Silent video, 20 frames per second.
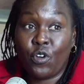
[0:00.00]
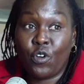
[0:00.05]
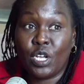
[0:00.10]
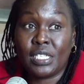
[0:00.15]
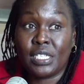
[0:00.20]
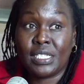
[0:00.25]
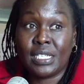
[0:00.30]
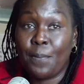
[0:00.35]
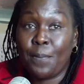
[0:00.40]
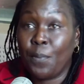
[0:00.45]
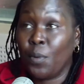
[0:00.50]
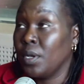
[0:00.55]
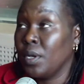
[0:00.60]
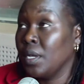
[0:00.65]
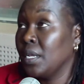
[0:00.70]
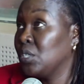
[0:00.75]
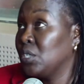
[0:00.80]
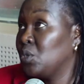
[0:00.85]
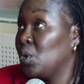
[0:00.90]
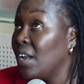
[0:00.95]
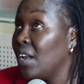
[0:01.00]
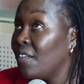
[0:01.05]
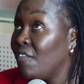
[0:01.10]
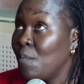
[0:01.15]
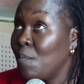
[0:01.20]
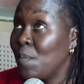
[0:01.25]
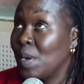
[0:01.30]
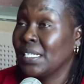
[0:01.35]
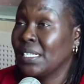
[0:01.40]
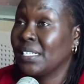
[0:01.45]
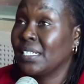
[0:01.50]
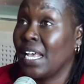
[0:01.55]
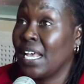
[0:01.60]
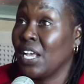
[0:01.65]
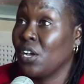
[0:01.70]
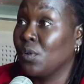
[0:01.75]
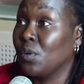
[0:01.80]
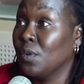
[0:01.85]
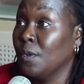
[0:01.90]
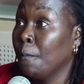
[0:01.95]
example in 12 month
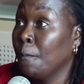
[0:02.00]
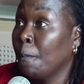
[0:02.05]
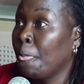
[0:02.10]
cycle